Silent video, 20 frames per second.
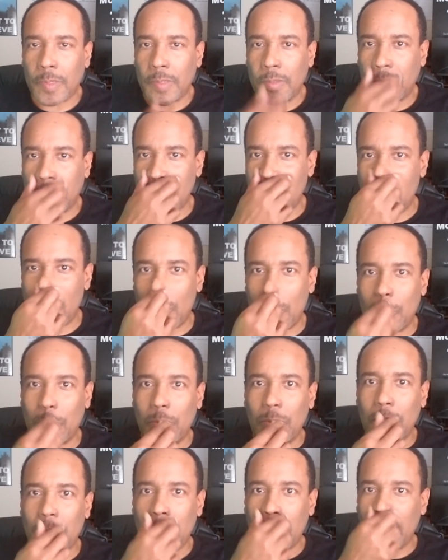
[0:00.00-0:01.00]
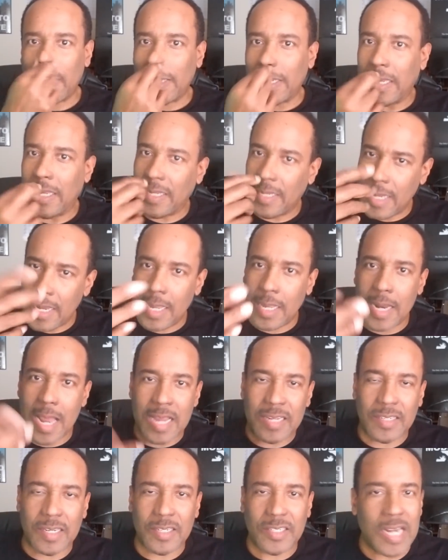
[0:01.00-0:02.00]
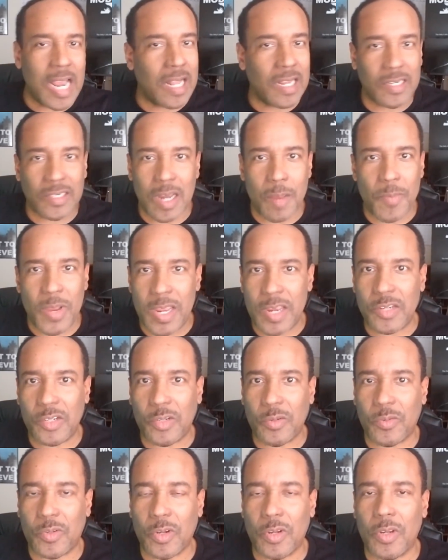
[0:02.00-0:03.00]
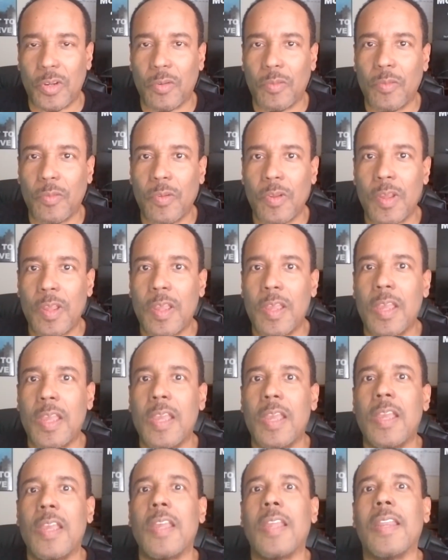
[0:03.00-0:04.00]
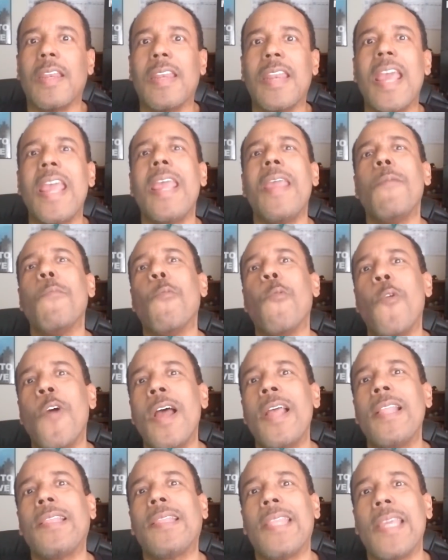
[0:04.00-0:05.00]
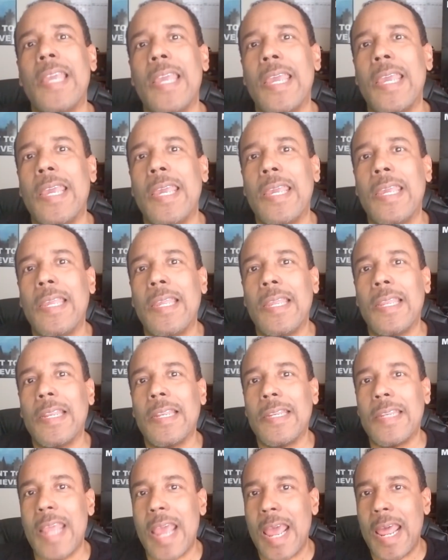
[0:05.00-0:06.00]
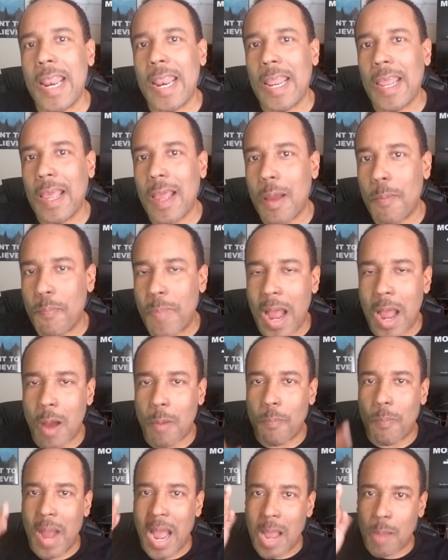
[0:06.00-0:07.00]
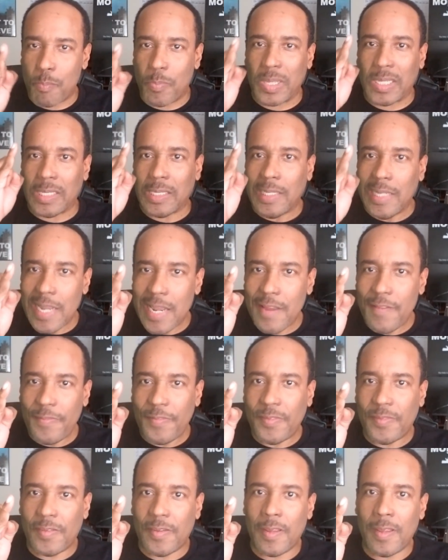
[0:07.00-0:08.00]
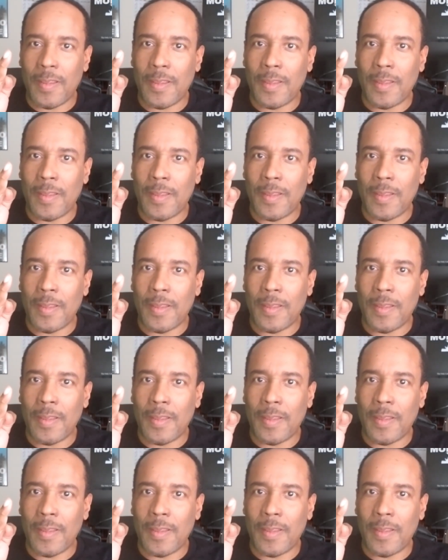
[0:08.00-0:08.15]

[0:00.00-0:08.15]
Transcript: So again, that's the challenge I'm gonna issue to you. Name one thing that about my beliefs,